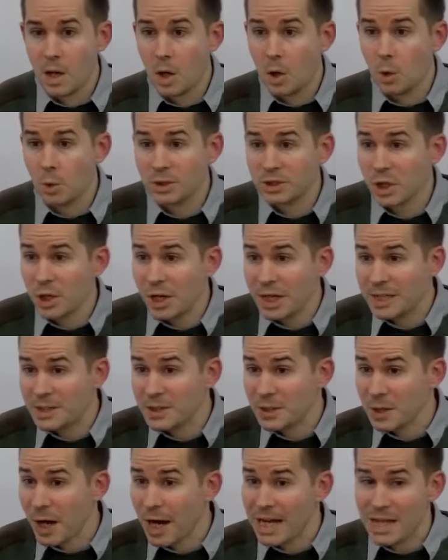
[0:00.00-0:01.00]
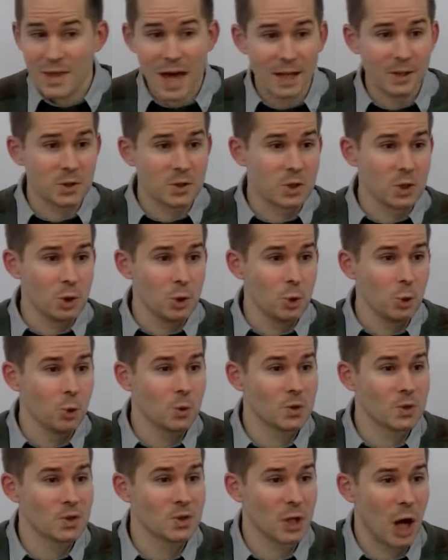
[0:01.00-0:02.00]
We're turning tonight then to
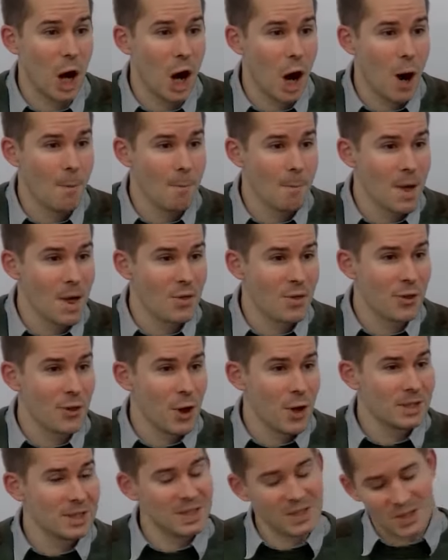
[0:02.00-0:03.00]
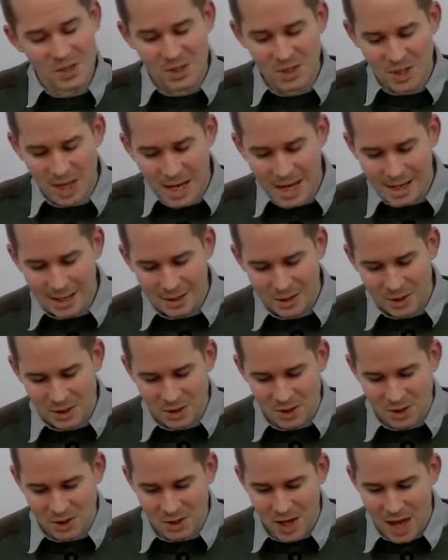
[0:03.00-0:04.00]
Psalm
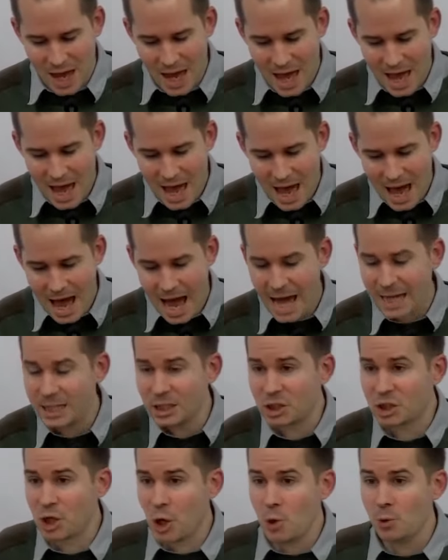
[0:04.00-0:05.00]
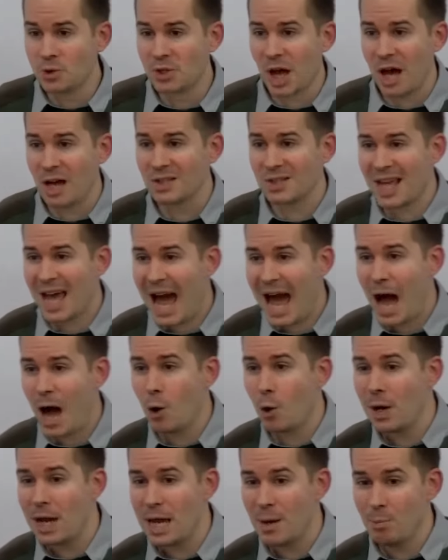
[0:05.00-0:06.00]
36, and it shows us
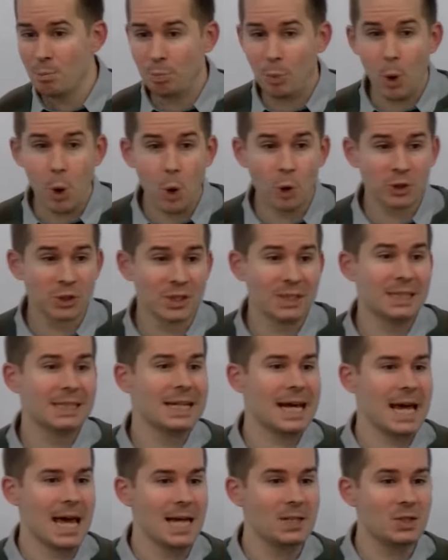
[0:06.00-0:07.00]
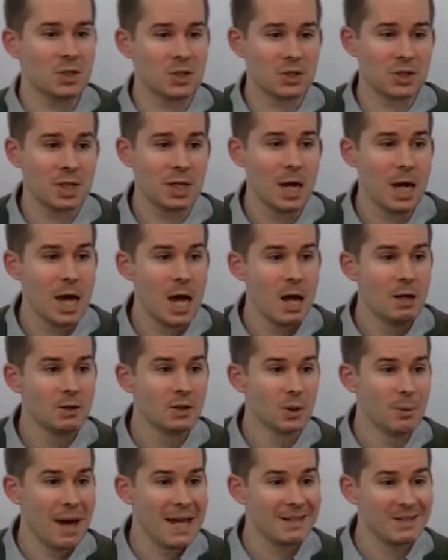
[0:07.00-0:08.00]
how important it is
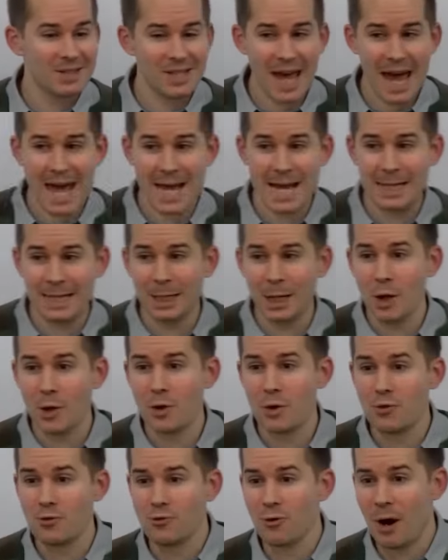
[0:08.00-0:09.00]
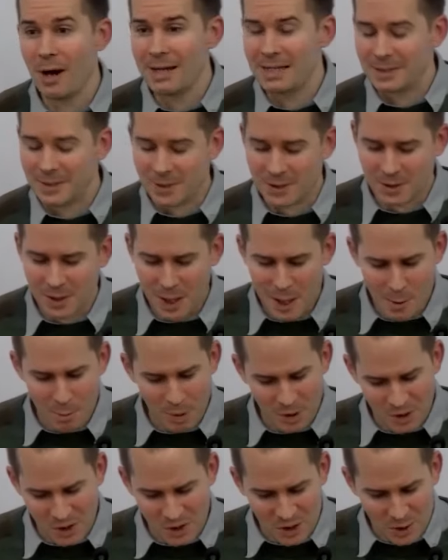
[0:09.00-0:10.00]
to maintain the right
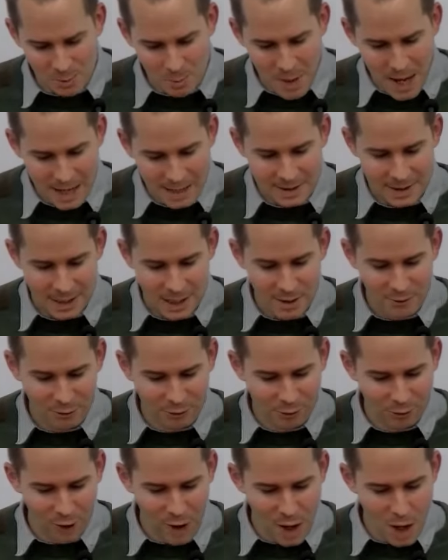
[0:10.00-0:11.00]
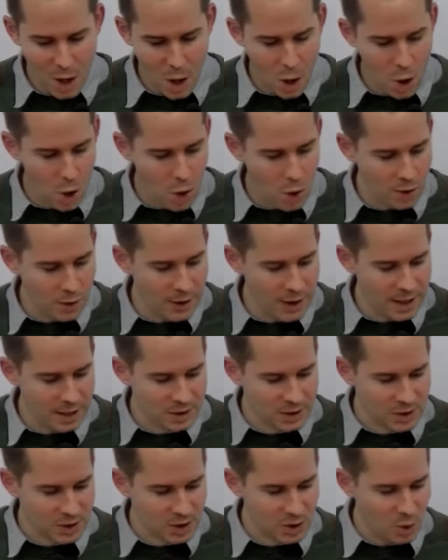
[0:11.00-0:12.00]
perspective on
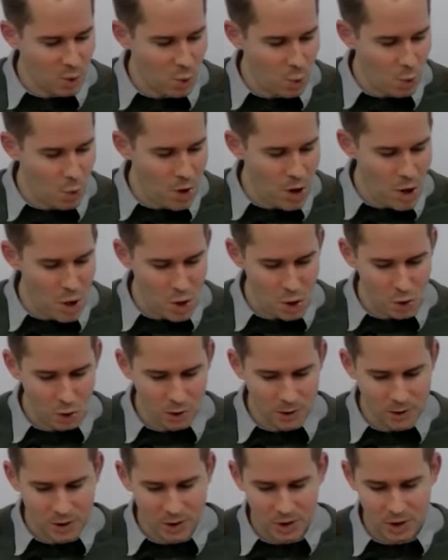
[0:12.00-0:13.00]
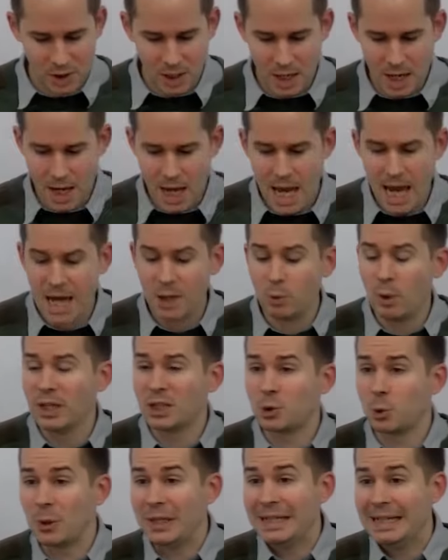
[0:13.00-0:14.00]
this world in
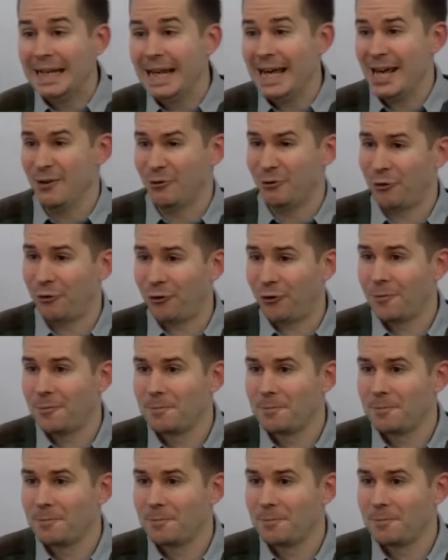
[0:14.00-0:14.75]
which we live.